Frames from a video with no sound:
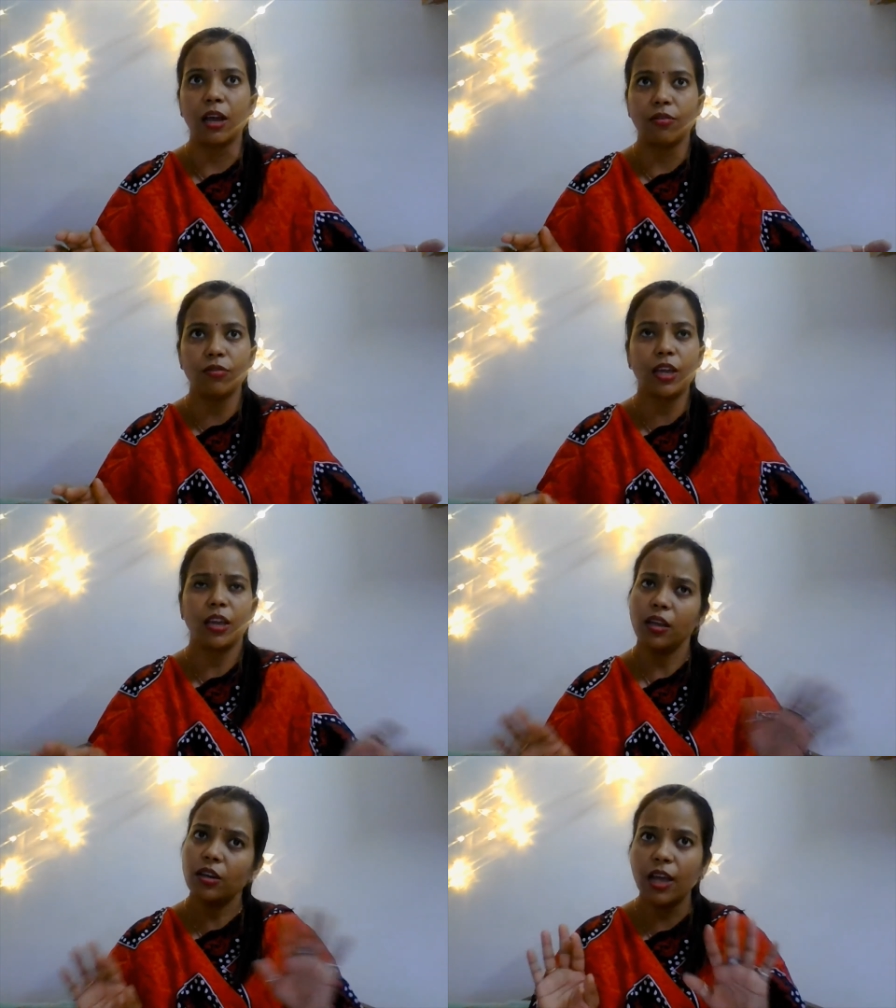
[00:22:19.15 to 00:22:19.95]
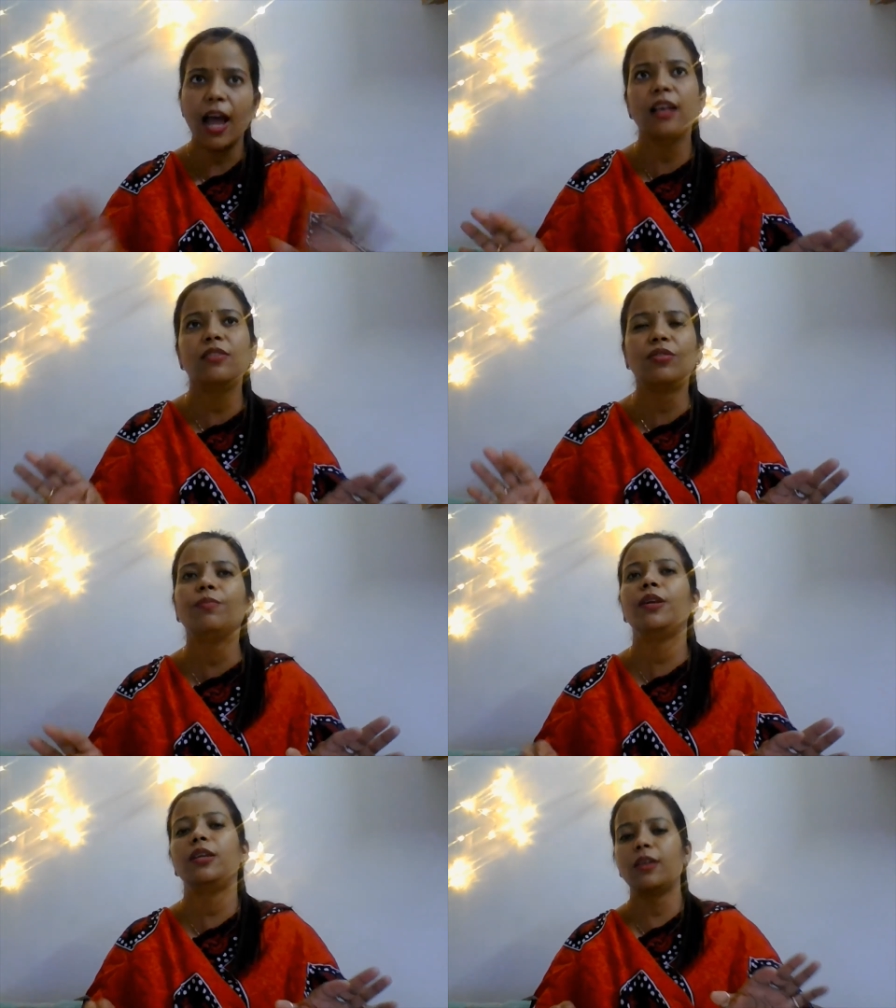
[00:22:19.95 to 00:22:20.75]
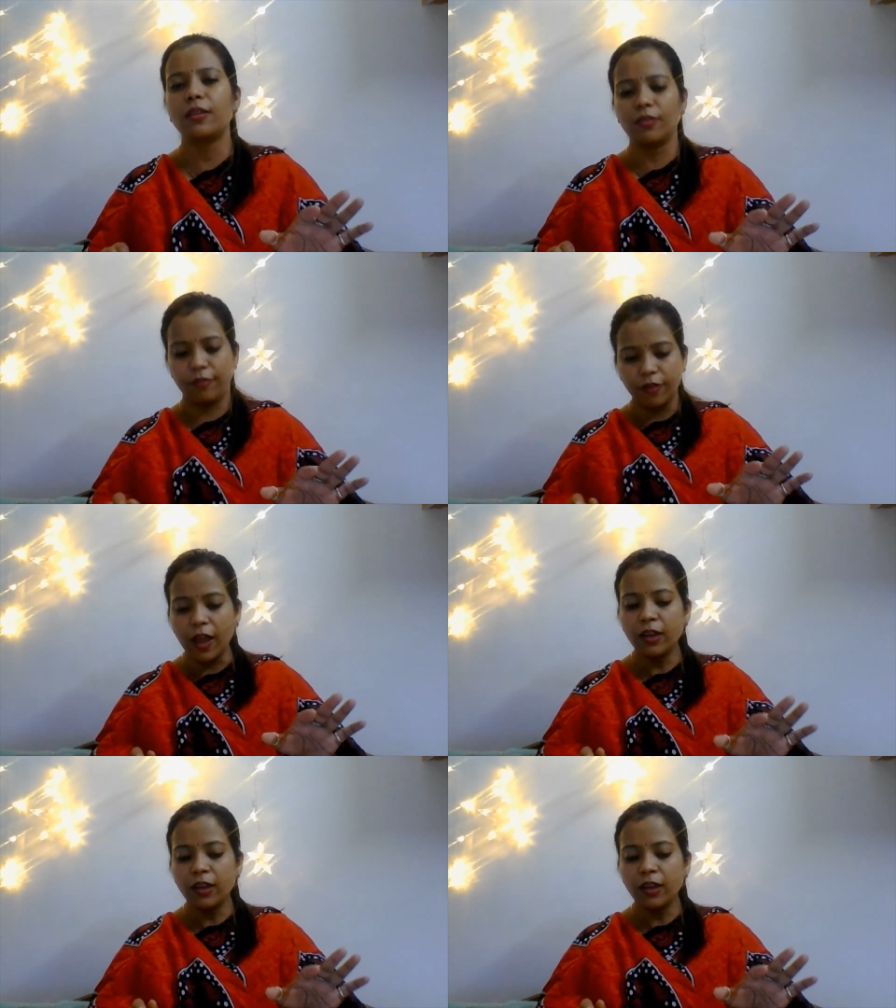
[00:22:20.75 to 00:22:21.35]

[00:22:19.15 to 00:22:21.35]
Okay, it has remained as a fact.